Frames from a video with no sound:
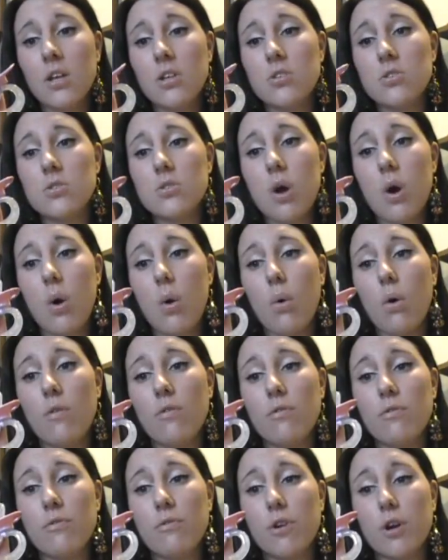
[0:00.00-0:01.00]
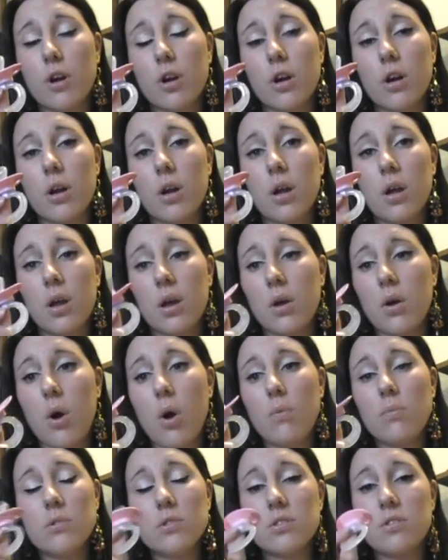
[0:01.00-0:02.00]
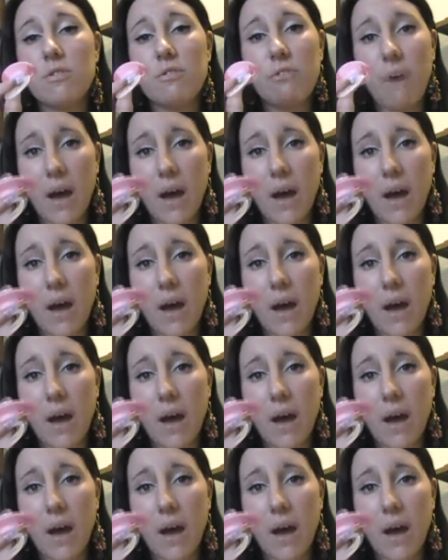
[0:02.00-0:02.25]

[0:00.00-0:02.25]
So for almost